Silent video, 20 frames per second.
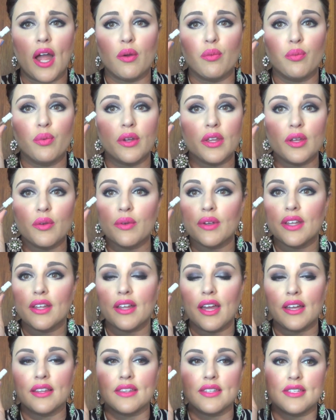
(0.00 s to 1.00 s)
I really, really
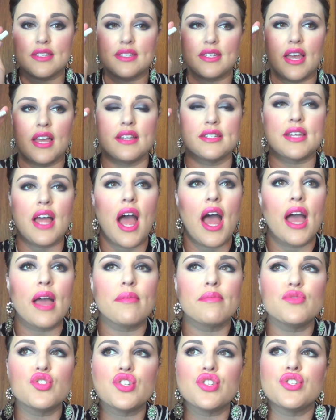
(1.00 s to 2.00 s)
like this scent.
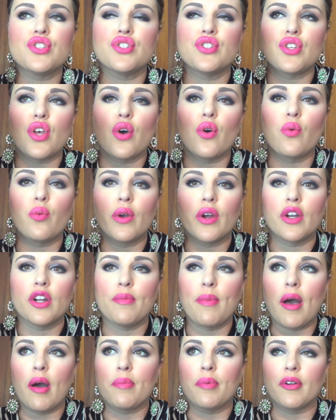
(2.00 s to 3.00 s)
I'm just so weird
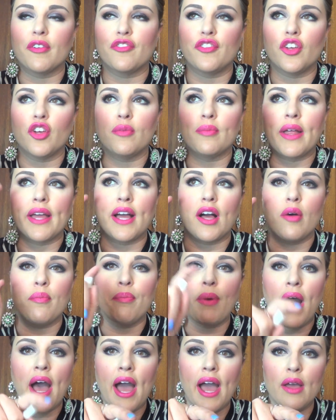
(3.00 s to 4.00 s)
about perfume. Like, I'll
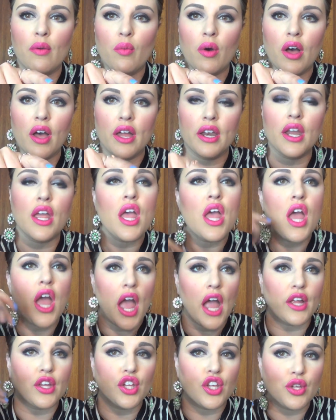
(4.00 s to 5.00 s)
buy one
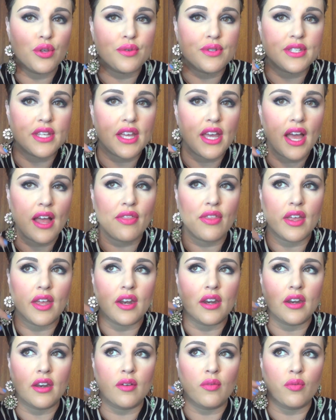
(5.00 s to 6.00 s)
and use it, and
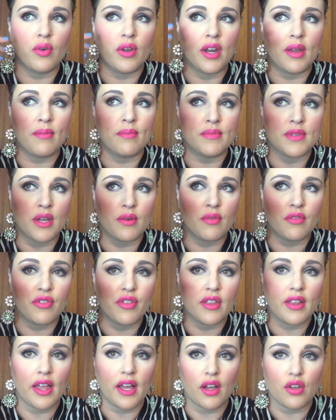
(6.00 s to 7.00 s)
then when I'm done with
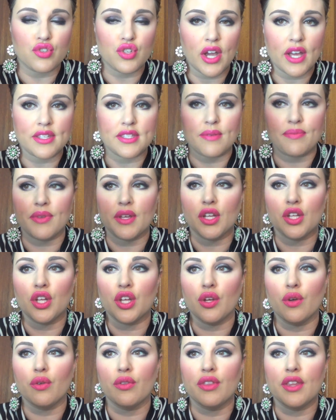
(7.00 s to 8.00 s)
it, like, I'll try something
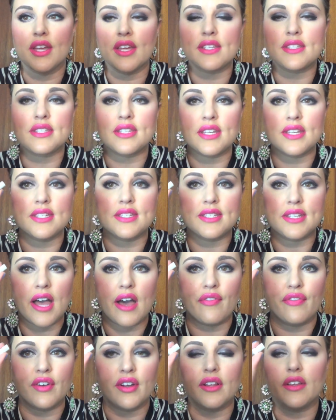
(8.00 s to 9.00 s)
new. This is
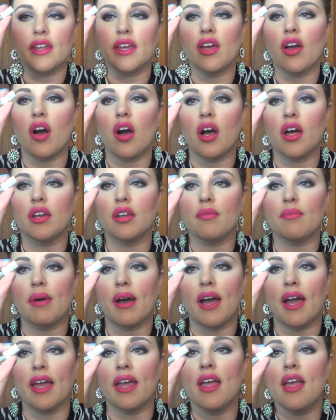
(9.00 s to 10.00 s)
definitely on
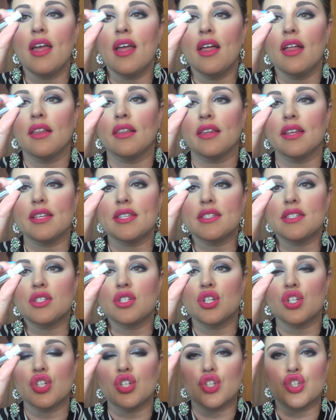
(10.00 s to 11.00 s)
my
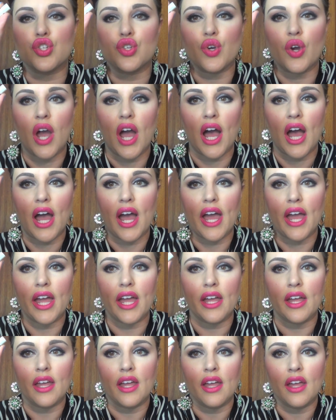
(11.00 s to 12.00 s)
list to
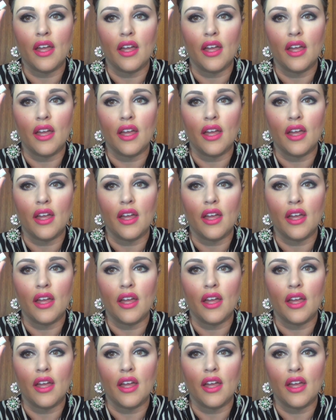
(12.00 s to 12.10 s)
try.